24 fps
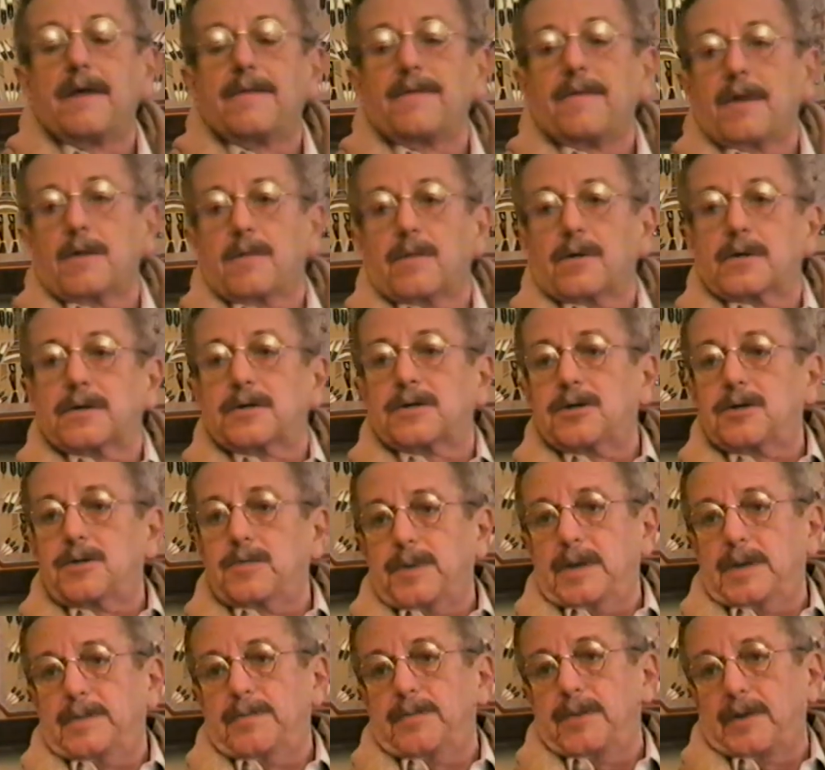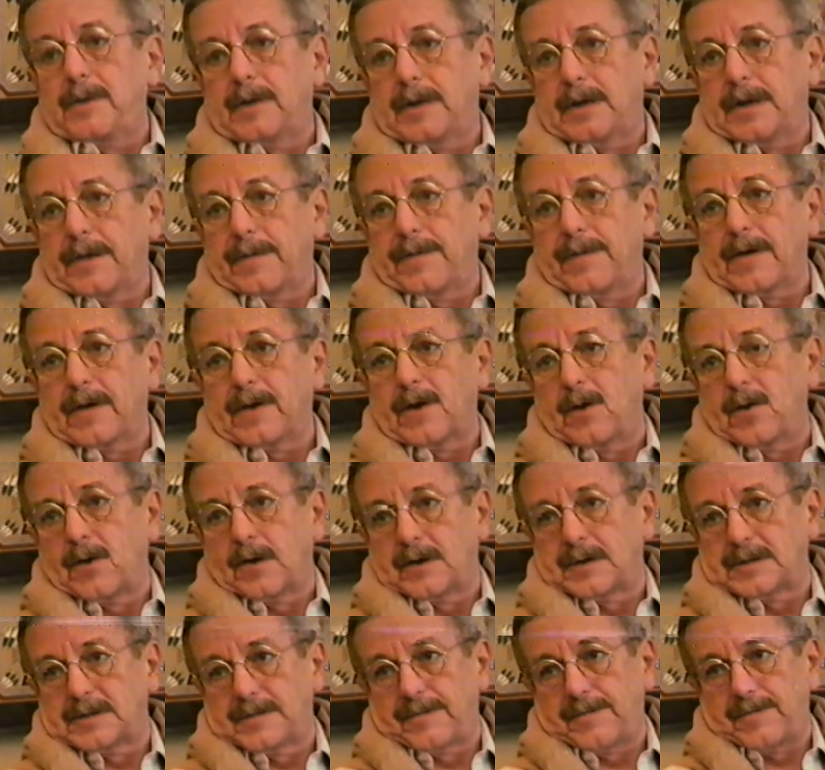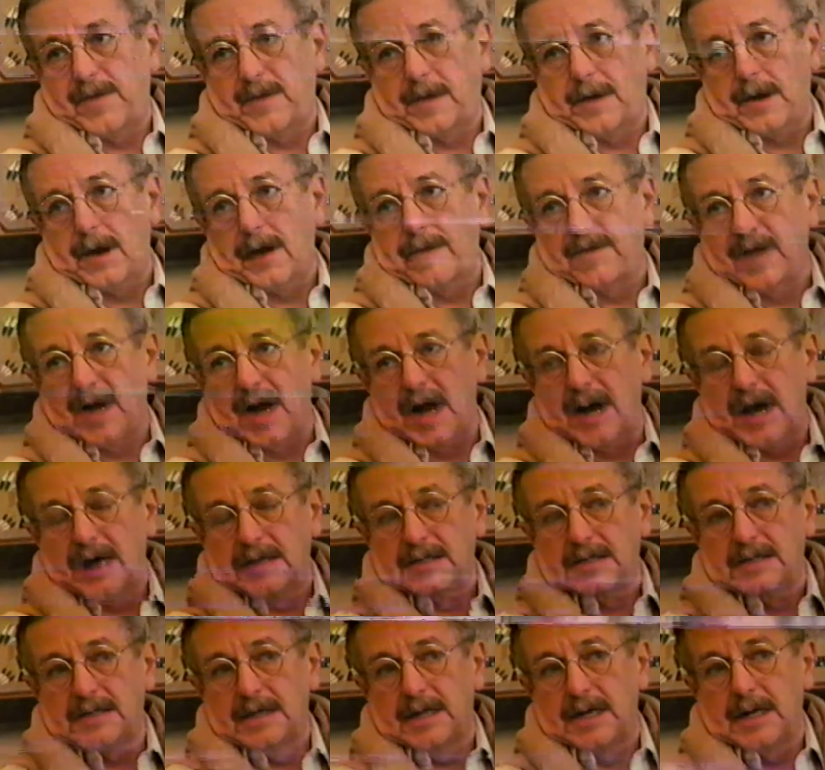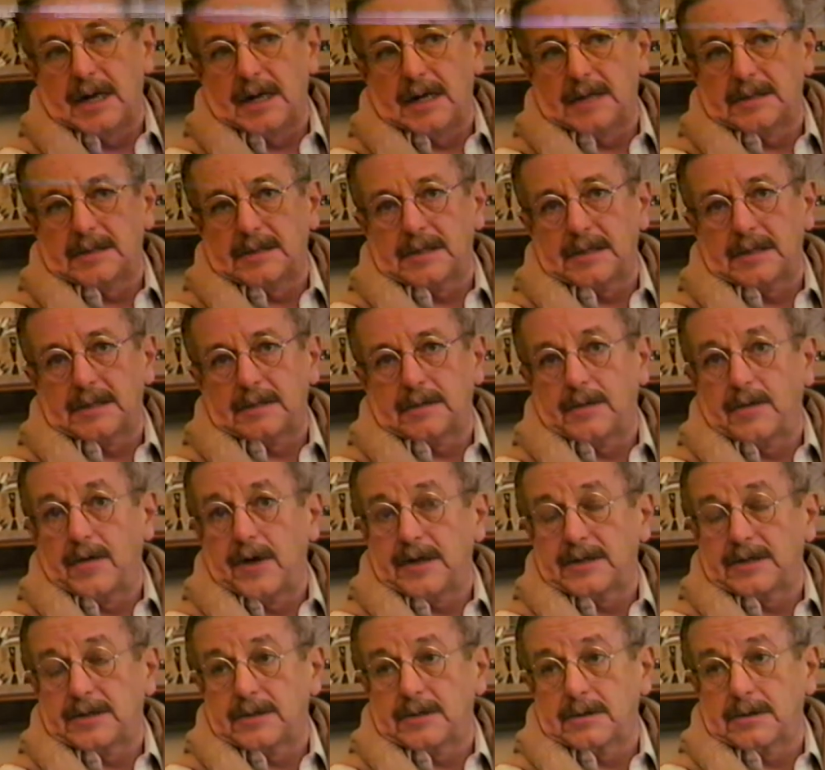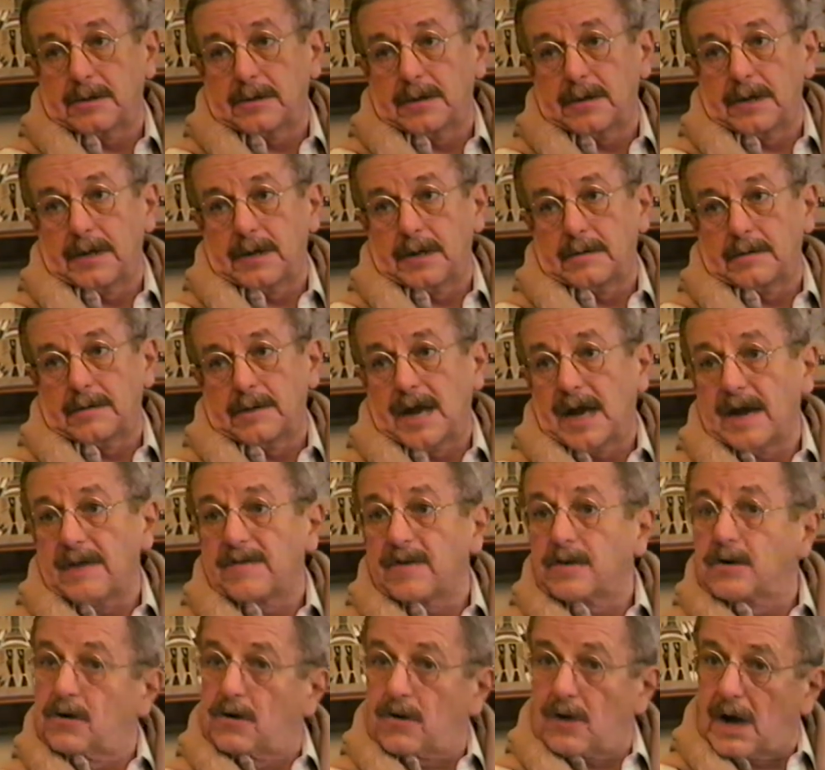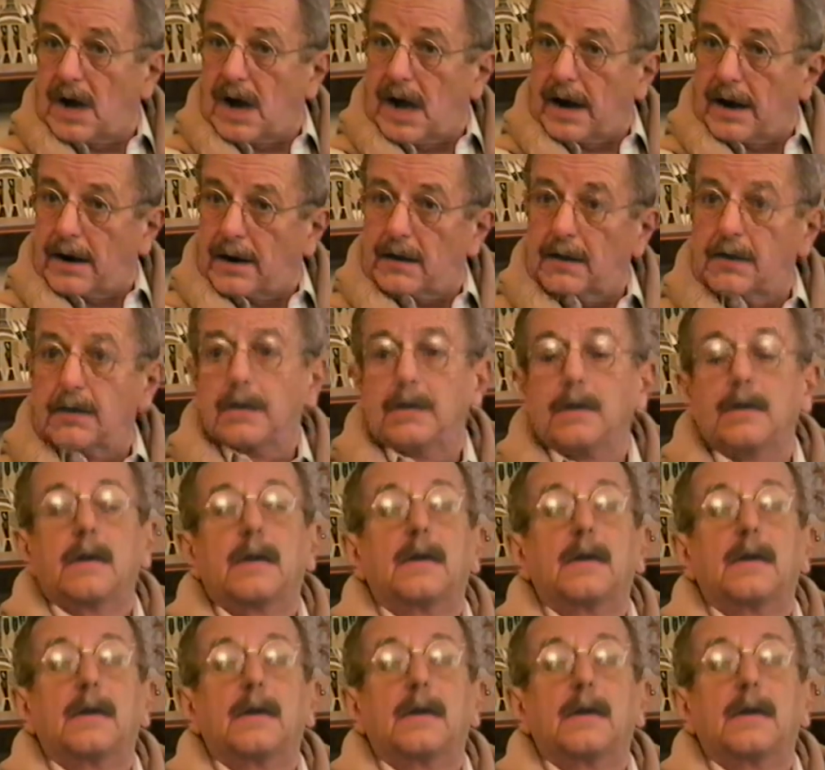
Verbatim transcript: and there were two people in the chorus of Guys and Dolls, and Gretchen and David Cryer.